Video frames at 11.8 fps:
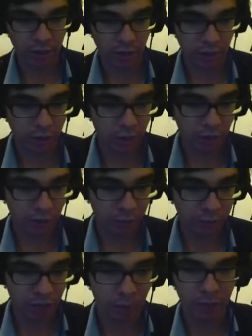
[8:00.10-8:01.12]
a
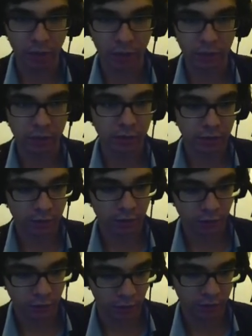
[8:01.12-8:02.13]
big build.
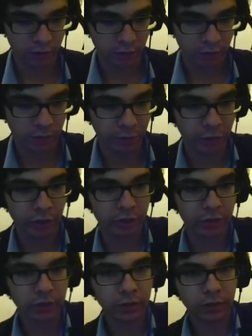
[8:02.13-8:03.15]
Hold on. Let me
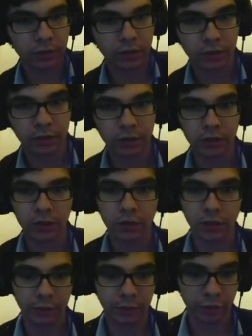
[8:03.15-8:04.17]
just
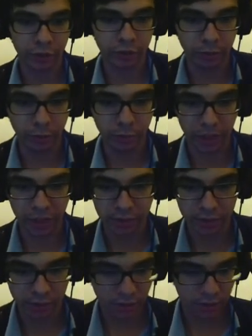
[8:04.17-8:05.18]
do
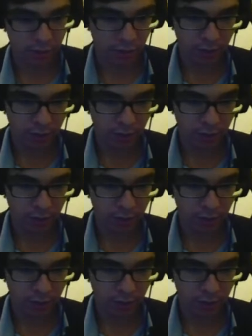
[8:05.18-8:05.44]
this.